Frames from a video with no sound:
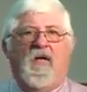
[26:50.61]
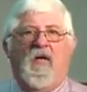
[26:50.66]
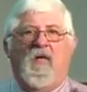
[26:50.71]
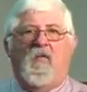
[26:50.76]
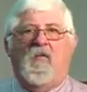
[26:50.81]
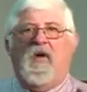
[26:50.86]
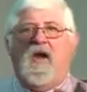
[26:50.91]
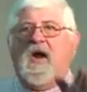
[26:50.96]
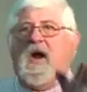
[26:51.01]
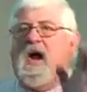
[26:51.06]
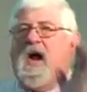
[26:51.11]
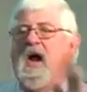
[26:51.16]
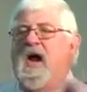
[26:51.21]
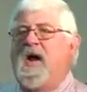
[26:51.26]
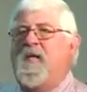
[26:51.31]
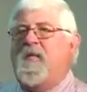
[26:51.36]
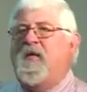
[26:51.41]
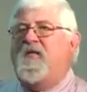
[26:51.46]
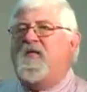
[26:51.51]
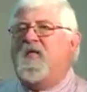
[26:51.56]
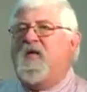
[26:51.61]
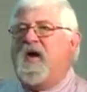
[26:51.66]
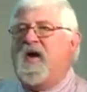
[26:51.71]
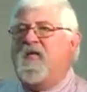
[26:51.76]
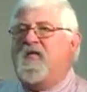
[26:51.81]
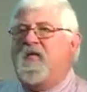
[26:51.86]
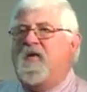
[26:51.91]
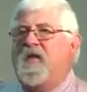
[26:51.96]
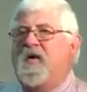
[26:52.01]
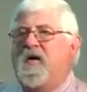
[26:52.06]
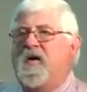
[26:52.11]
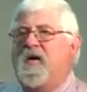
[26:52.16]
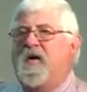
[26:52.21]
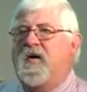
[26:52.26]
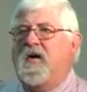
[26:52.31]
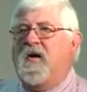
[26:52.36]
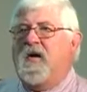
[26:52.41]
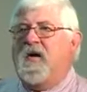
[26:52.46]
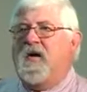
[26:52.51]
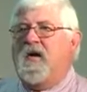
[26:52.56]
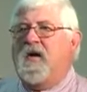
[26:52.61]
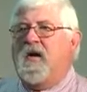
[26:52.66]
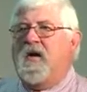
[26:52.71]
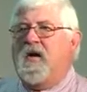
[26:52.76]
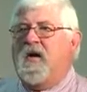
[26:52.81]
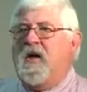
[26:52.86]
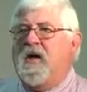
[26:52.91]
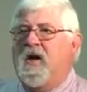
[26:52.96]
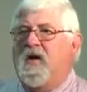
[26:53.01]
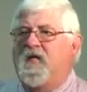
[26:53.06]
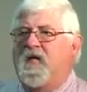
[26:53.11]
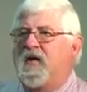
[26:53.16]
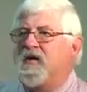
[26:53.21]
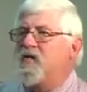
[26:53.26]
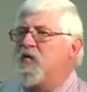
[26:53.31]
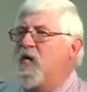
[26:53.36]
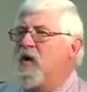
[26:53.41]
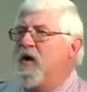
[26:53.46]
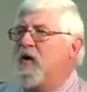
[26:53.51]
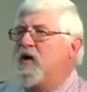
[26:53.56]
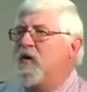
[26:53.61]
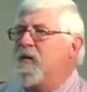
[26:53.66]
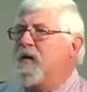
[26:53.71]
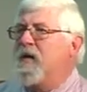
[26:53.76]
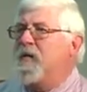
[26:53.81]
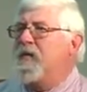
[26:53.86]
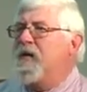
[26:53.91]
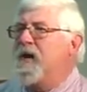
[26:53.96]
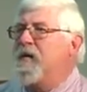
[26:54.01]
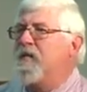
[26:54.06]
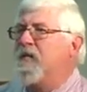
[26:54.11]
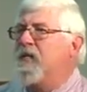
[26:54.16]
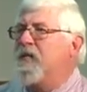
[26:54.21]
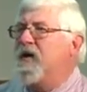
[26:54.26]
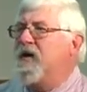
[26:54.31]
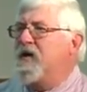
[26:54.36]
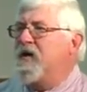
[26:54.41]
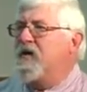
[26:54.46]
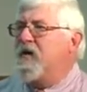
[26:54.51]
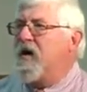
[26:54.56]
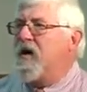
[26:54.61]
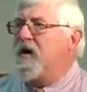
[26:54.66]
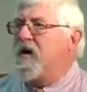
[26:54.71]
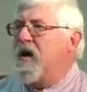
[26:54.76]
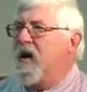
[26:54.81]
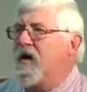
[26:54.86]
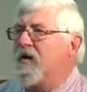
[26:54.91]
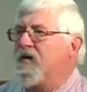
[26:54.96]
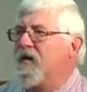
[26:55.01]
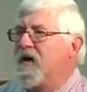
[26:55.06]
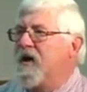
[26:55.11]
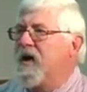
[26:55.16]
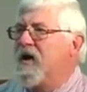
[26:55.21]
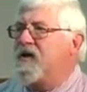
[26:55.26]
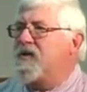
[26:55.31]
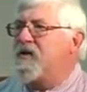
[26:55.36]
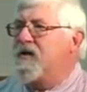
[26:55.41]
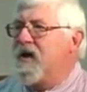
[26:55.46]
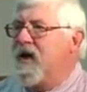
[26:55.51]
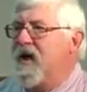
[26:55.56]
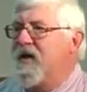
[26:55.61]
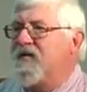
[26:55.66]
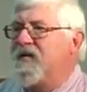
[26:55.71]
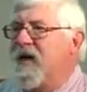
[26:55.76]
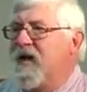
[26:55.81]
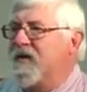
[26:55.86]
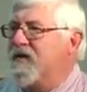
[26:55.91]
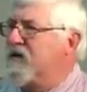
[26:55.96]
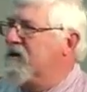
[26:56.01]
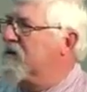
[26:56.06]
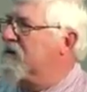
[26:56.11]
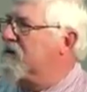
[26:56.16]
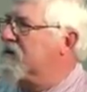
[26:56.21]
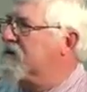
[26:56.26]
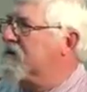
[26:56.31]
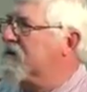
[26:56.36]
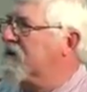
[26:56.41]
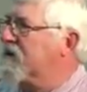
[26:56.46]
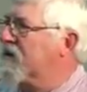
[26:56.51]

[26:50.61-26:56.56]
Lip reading: But I am in favor of us welcoming people into our congregation that have tattoos.